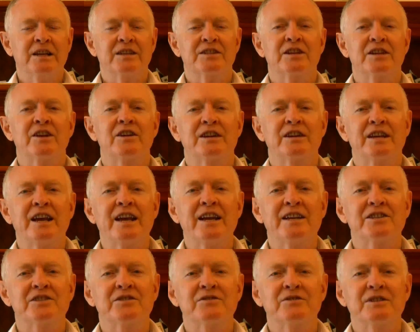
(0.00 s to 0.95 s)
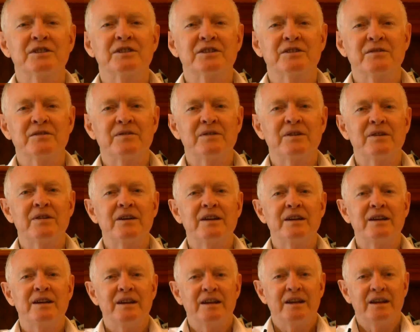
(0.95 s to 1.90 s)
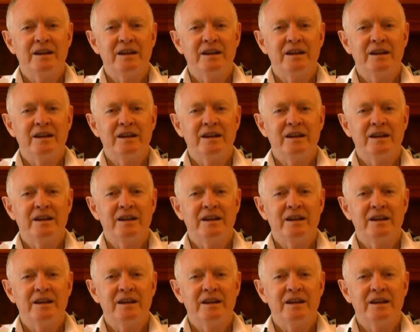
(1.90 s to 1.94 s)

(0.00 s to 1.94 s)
So Cancer is a very